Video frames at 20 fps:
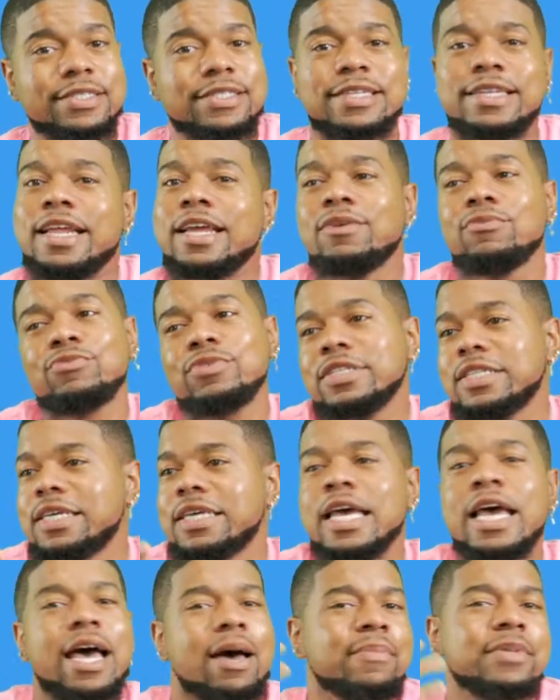It ain't
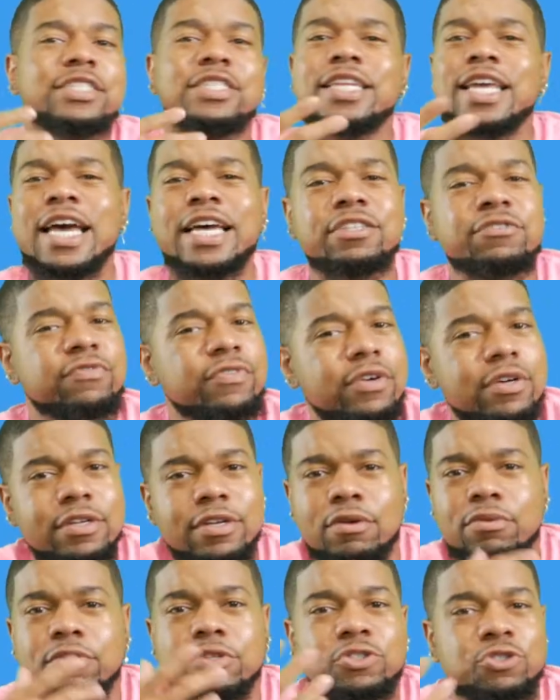really, I mean, she has fun
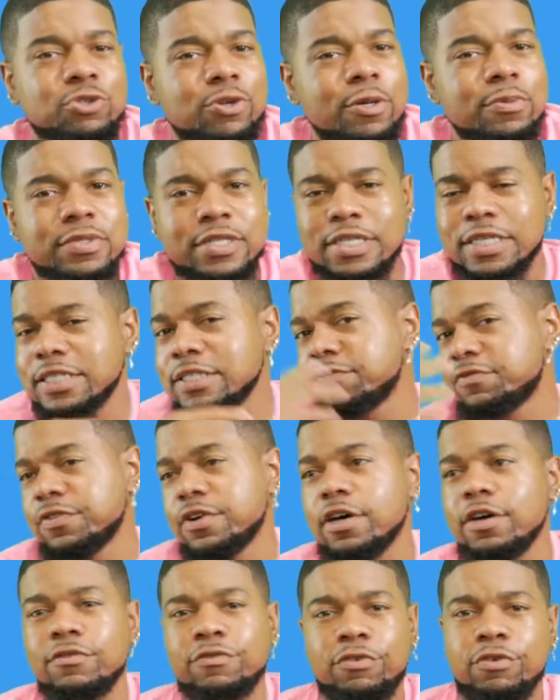on the trips and it's
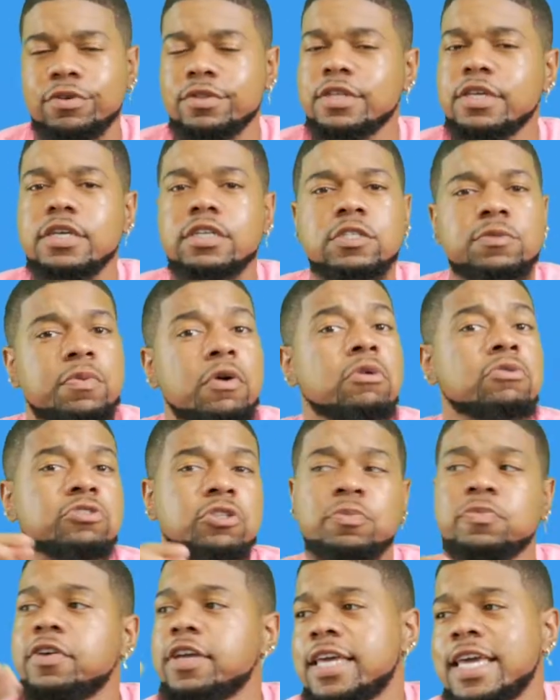fun for the exposure,
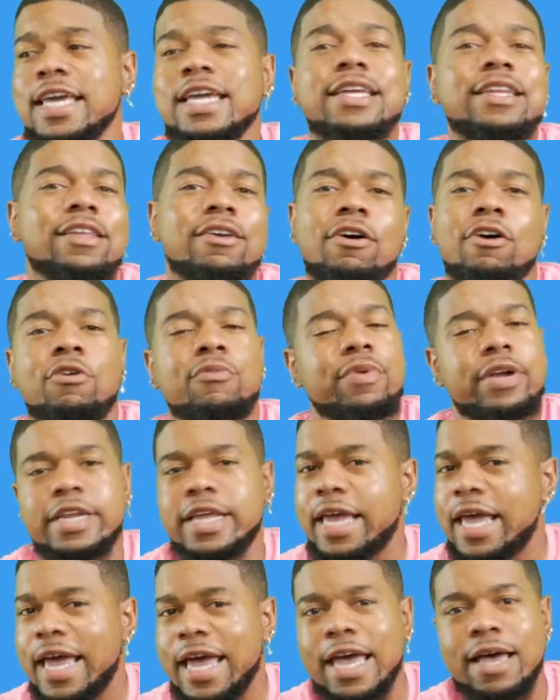but Kandi already
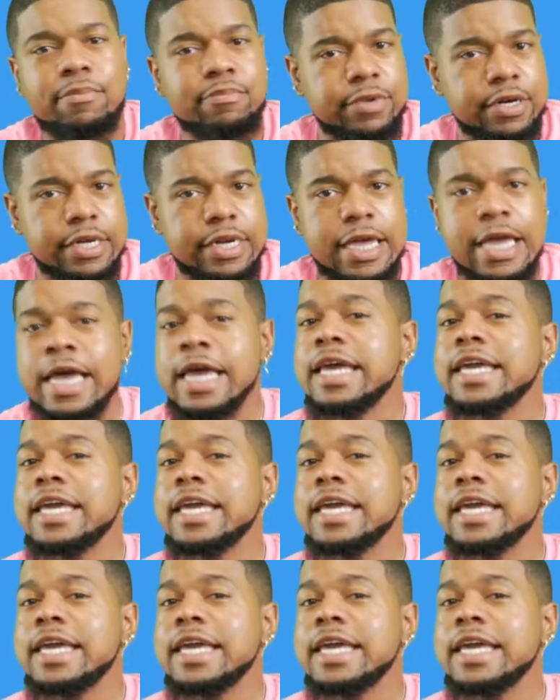had money.